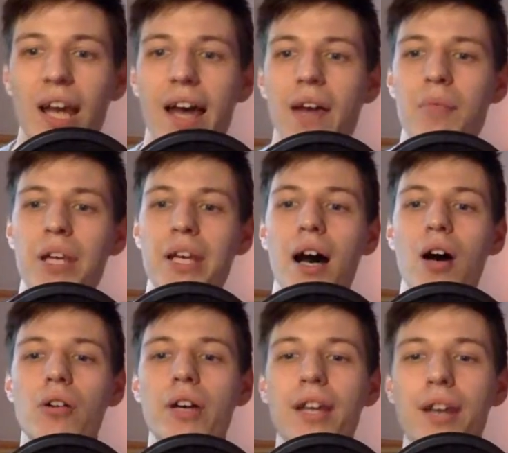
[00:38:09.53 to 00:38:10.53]
Hey man,
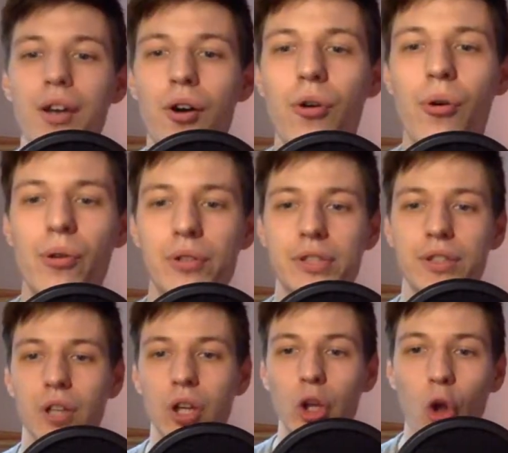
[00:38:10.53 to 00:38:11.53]
how can I hold
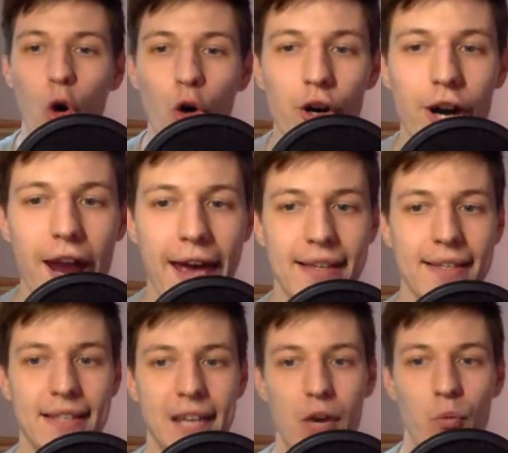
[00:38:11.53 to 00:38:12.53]
longer
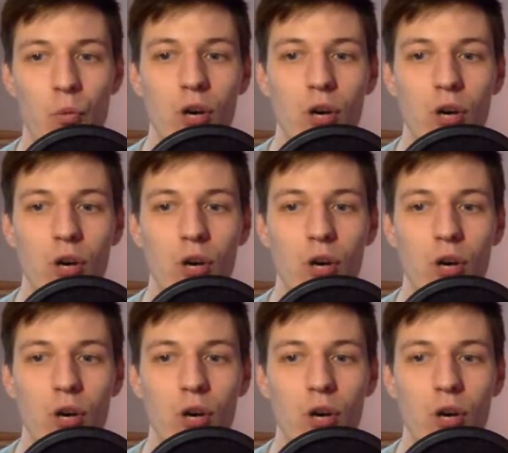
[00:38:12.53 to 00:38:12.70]
handstand?